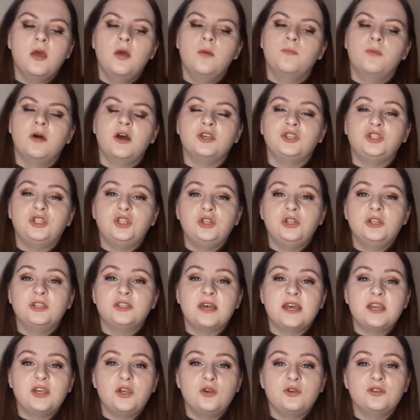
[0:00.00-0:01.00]
But as soon as
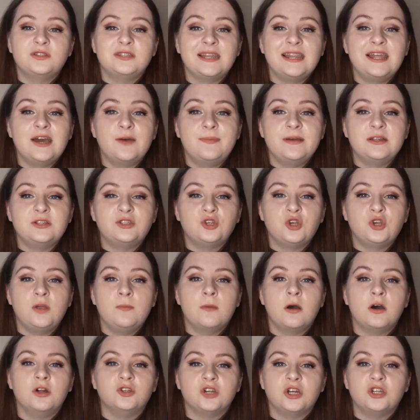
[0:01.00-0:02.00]
I used a little bit too
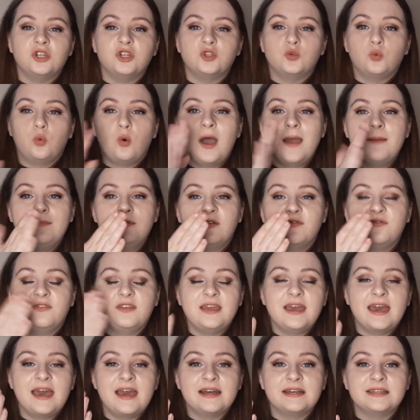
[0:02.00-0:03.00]
much, I just wiped off
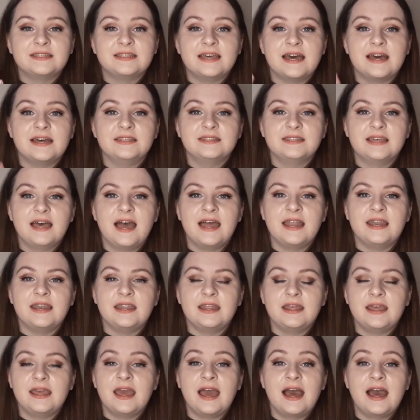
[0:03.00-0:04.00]
the excess and
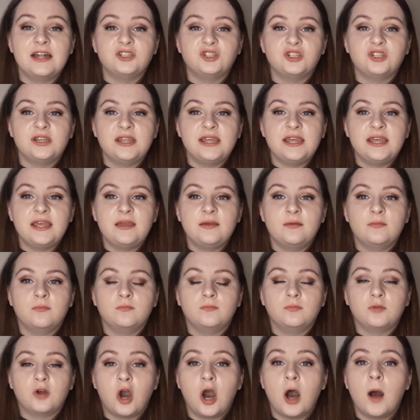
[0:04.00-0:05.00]
it actually
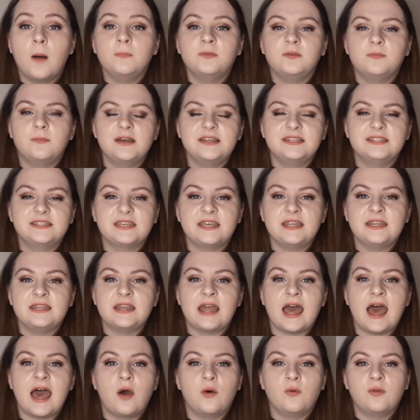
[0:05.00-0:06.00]
calmed my skin
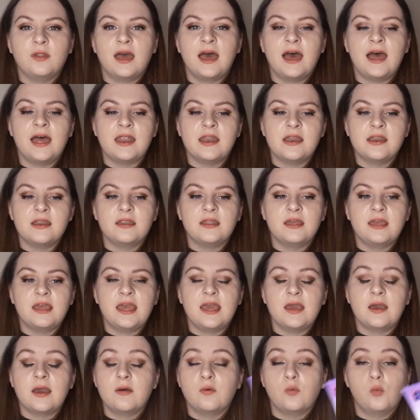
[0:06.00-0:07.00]
down and
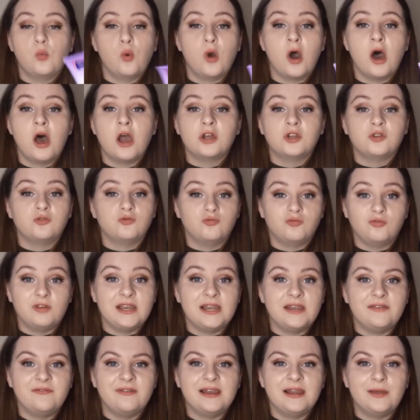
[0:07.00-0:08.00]
it worked
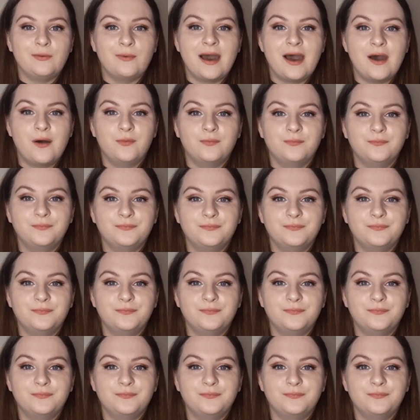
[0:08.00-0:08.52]
really, really well.